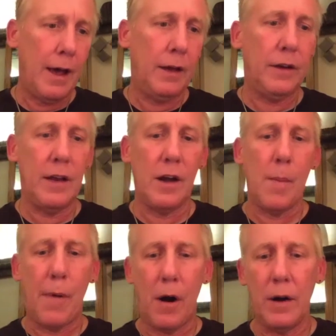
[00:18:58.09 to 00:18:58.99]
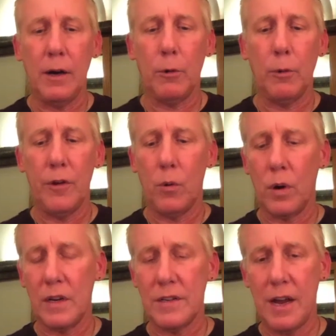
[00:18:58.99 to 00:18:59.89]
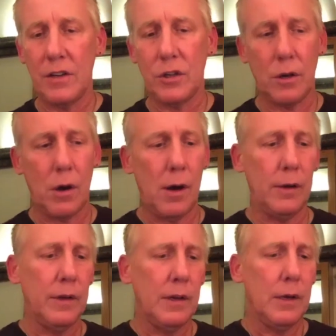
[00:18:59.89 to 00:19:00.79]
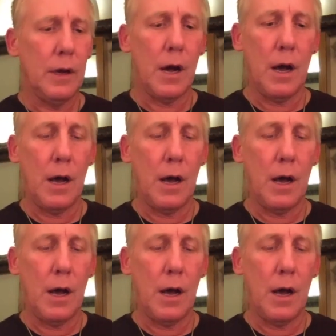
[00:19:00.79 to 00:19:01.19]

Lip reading: and ended up partnering with an organization called